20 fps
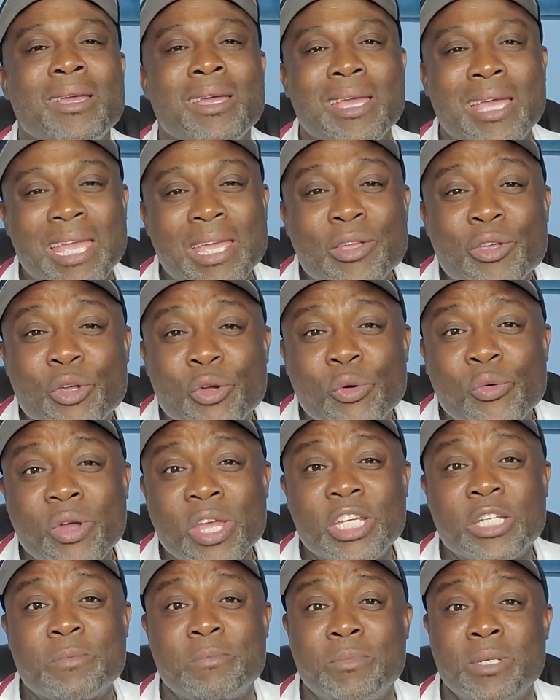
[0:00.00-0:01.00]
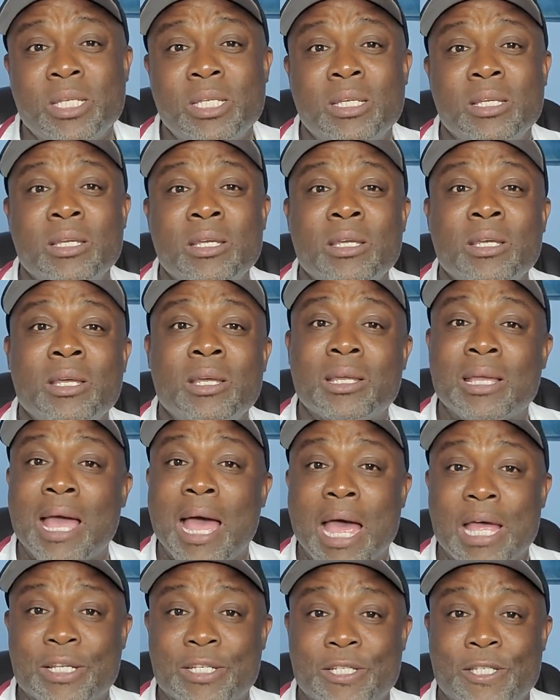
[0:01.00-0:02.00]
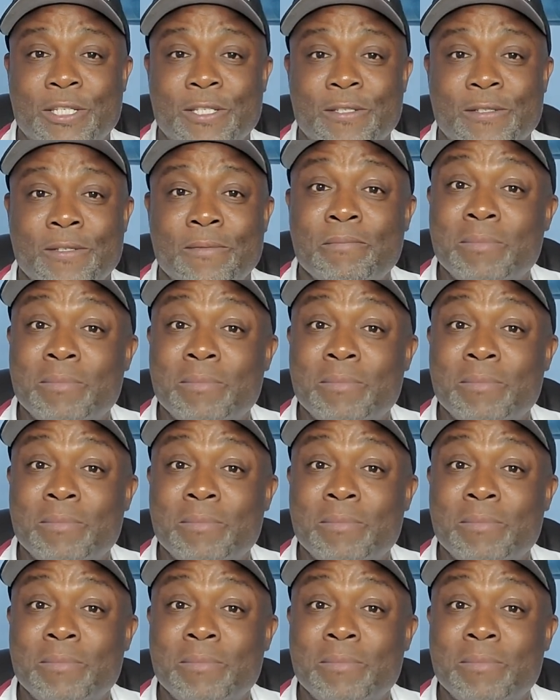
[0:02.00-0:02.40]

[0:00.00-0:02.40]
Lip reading: Encourage me, guys.